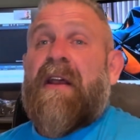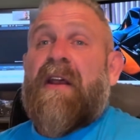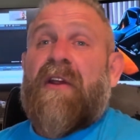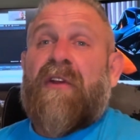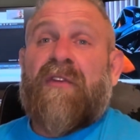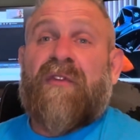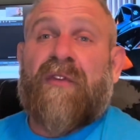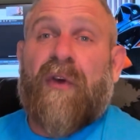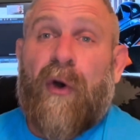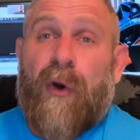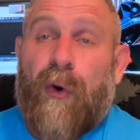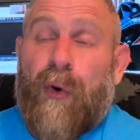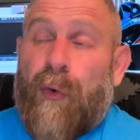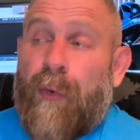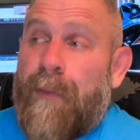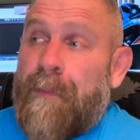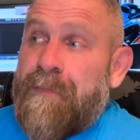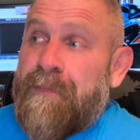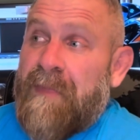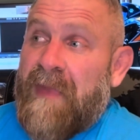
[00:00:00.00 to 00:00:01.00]

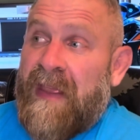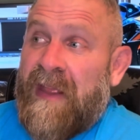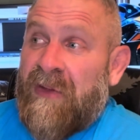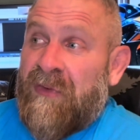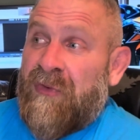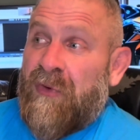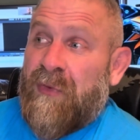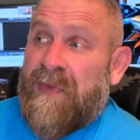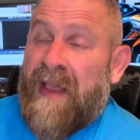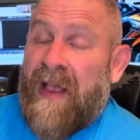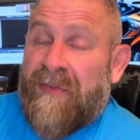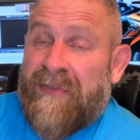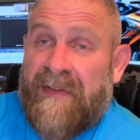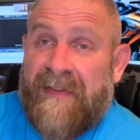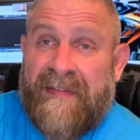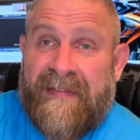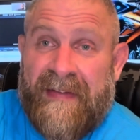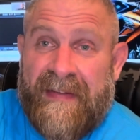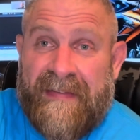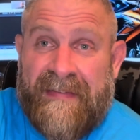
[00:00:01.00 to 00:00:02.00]
So in
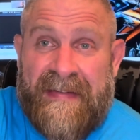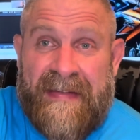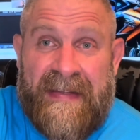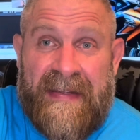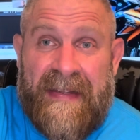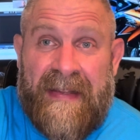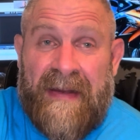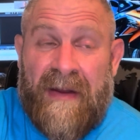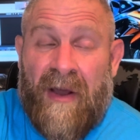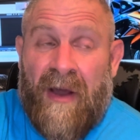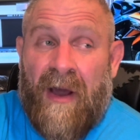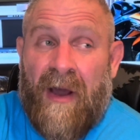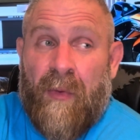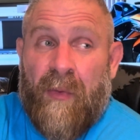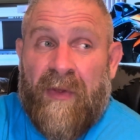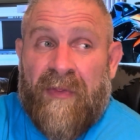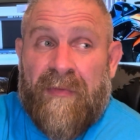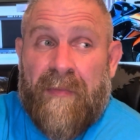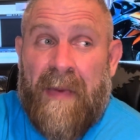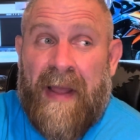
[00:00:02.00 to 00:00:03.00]
2016,
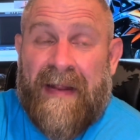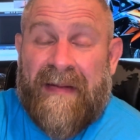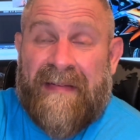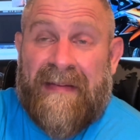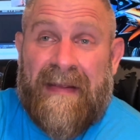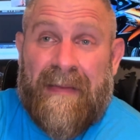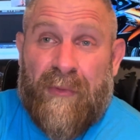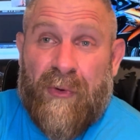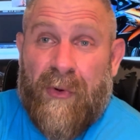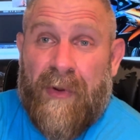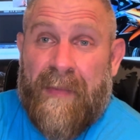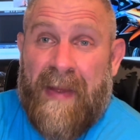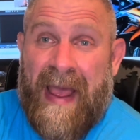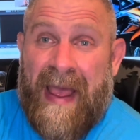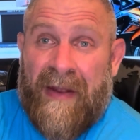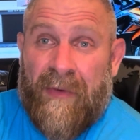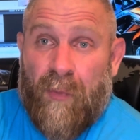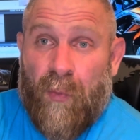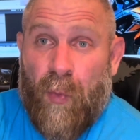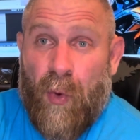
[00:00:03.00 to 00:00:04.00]
with my team who
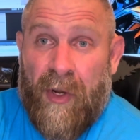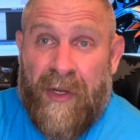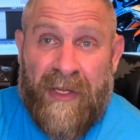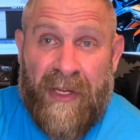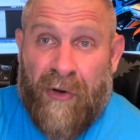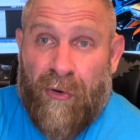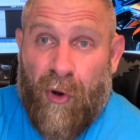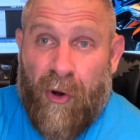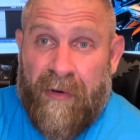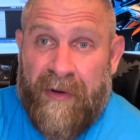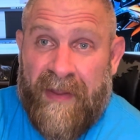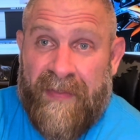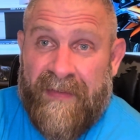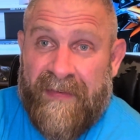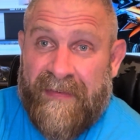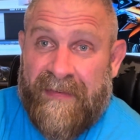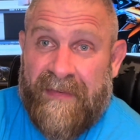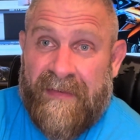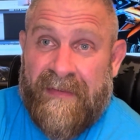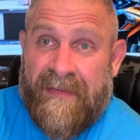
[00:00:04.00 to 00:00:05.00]
had 1 year already in
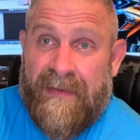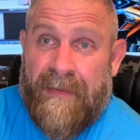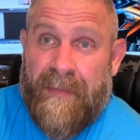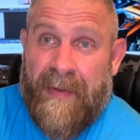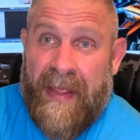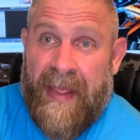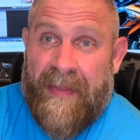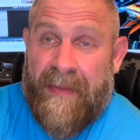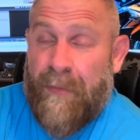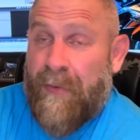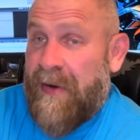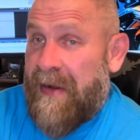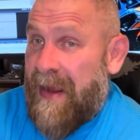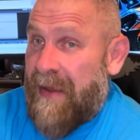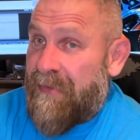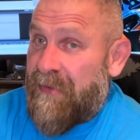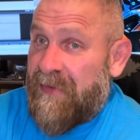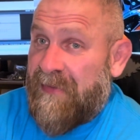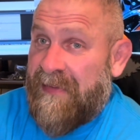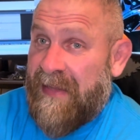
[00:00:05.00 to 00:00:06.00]
the system and they were going to
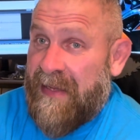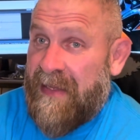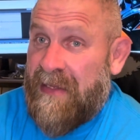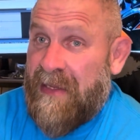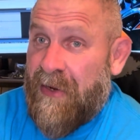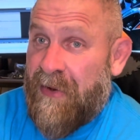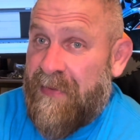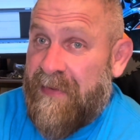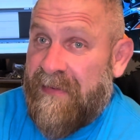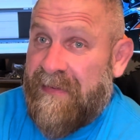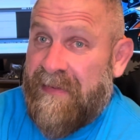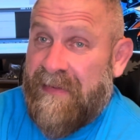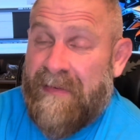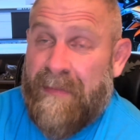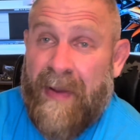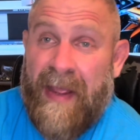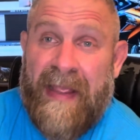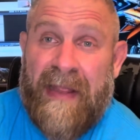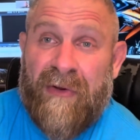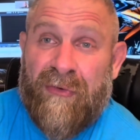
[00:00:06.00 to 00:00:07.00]
have their second year in the
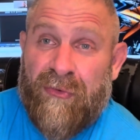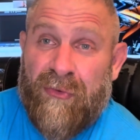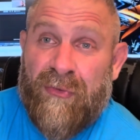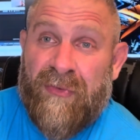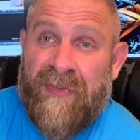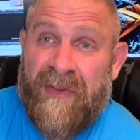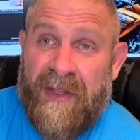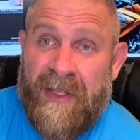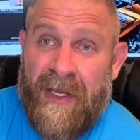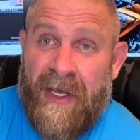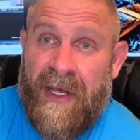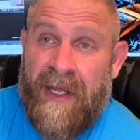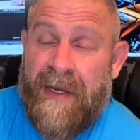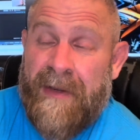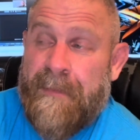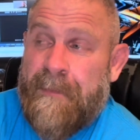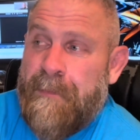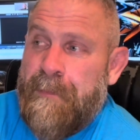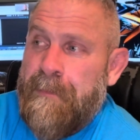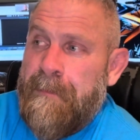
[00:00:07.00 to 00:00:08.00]
system, I introduced the
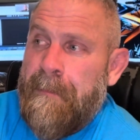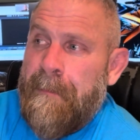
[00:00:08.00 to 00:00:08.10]
gun.